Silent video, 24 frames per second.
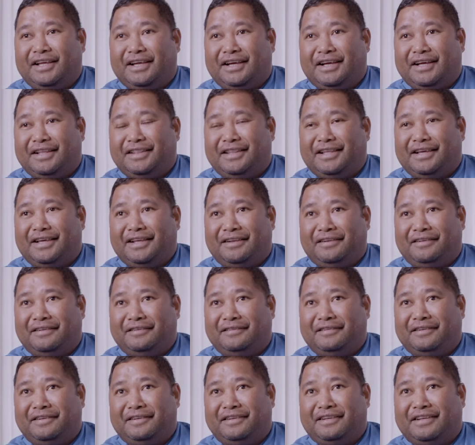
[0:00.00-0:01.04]
And
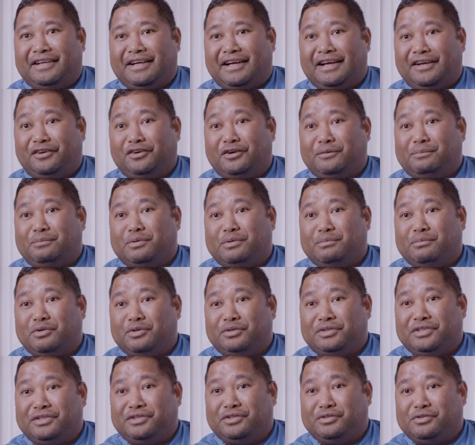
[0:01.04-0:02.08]
then I got
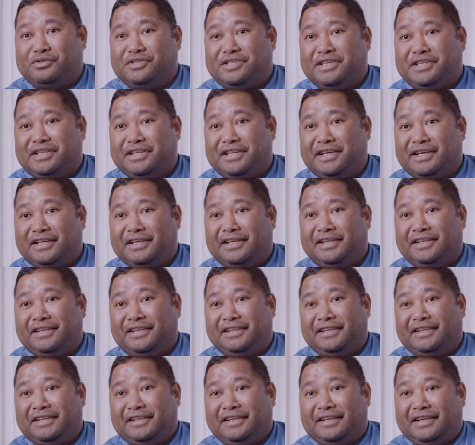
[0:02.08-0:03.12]
promoted to senior
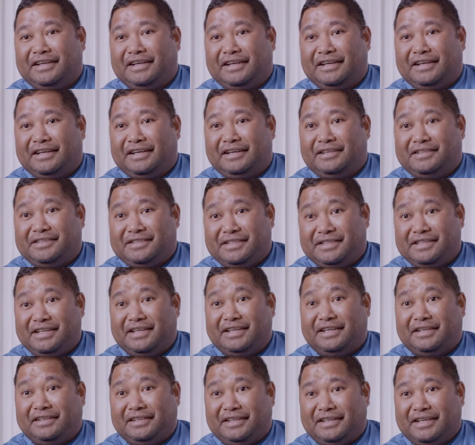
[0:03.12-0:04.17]

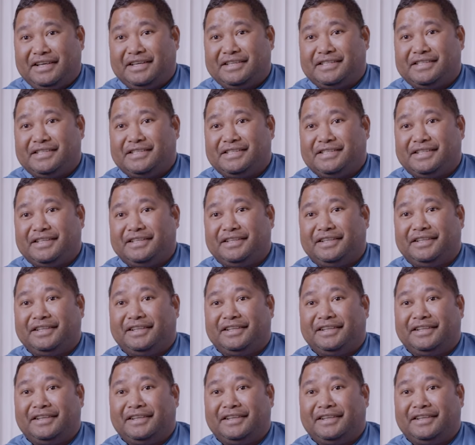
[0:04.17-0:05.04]
care assistant.